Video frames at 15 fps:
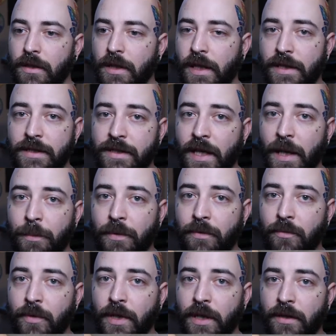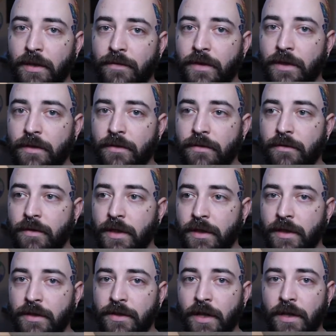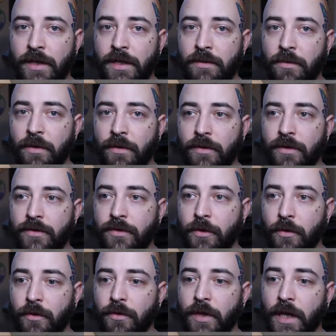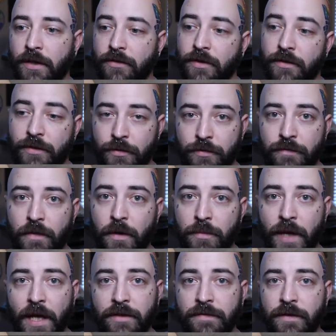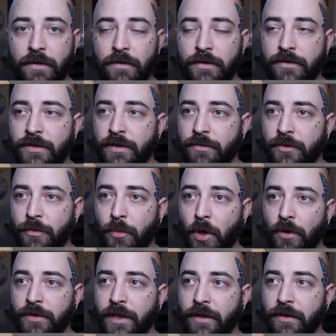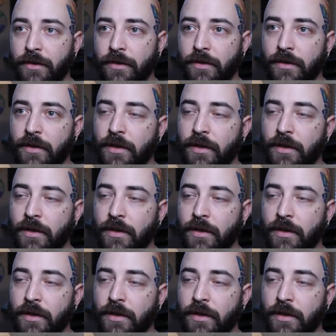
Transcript: Had this happen when I lived in Kentucky, where this girl, actually she was from Nashville and she was a bartender.